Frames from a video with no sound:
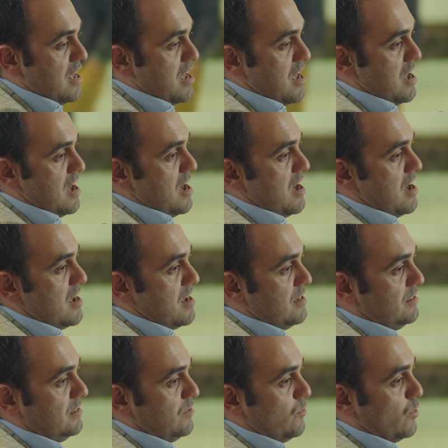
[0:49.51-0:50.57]

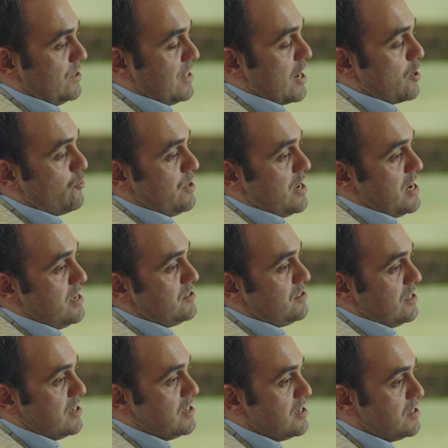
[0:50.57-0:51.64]
And what that
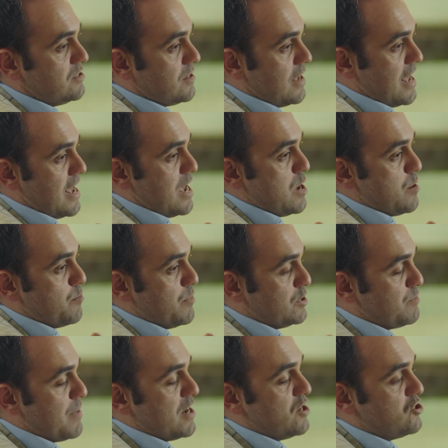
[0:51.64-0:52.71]
creates is a
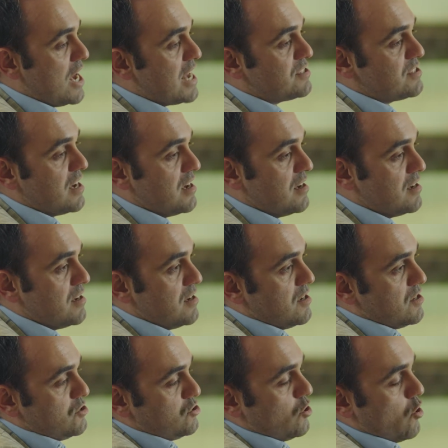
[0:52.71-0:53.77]
mismanaged asset.
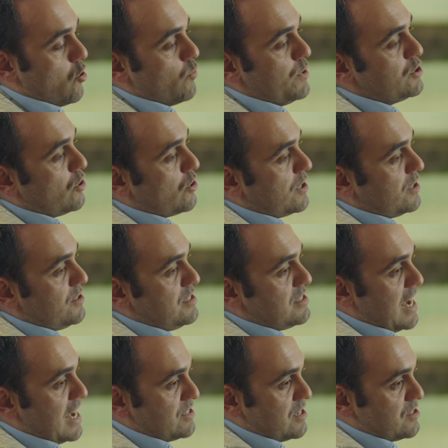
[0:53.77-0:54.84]
So we target these
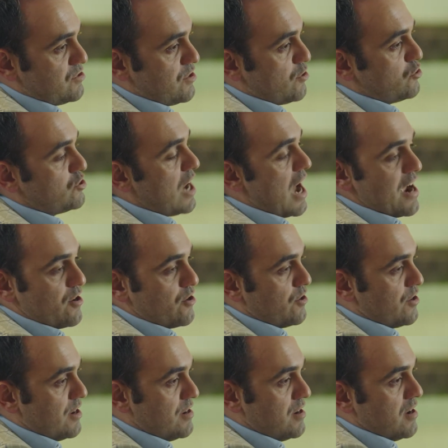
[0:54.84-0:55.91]
assets that are
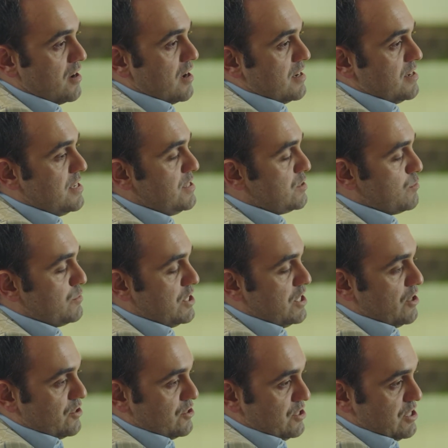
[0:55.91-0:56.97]
tired and need some
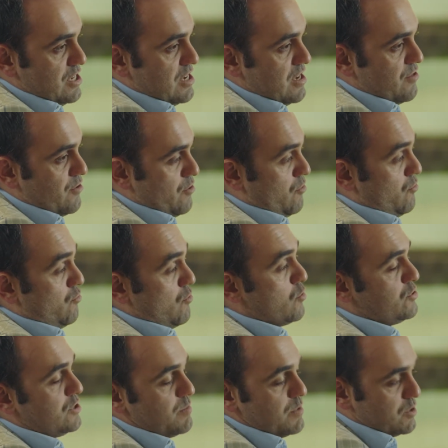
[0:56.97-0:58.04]
TLC and they're
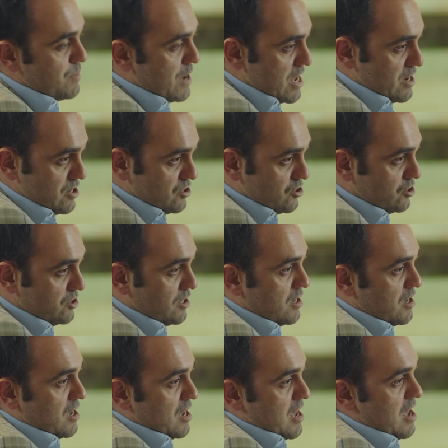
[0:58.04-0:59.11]
grossly mismanaged,
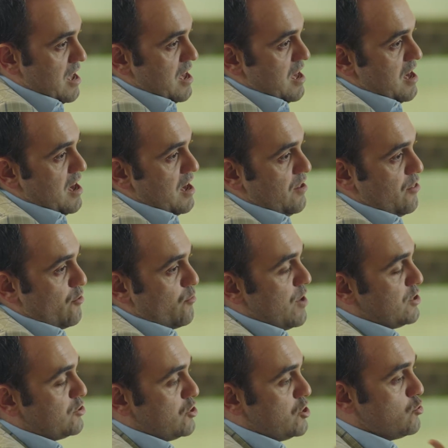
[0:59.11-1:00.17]
and the
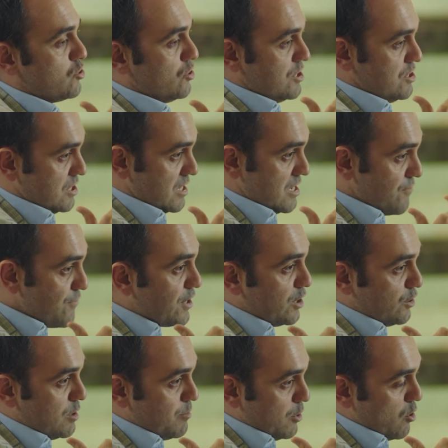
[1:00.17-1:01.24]
rents are usually
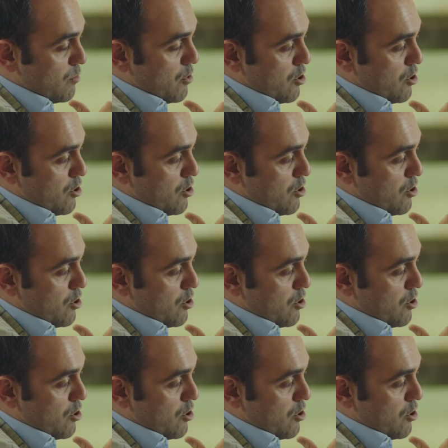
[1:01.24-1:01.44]
significantly below